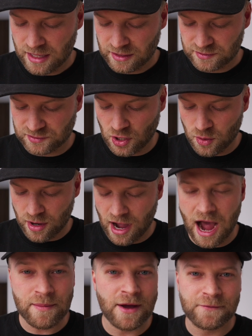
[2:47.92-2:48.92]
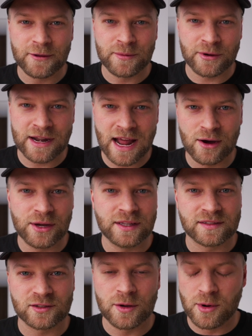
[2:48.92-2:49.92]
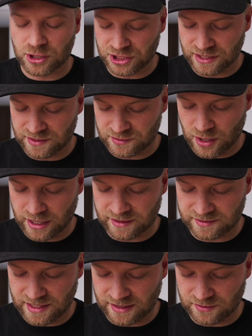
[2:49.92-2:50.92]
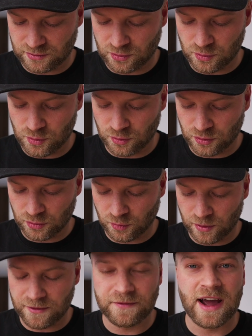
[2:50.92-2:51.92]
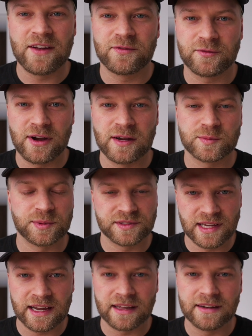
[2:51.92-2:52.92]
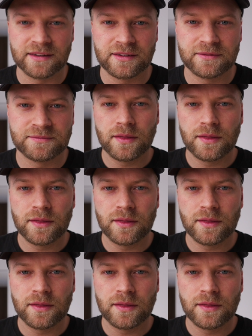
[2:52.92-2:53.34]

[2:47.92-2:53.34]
So I'm not filming right now in slow motion, so I'm gonna stick to 25 frames per second.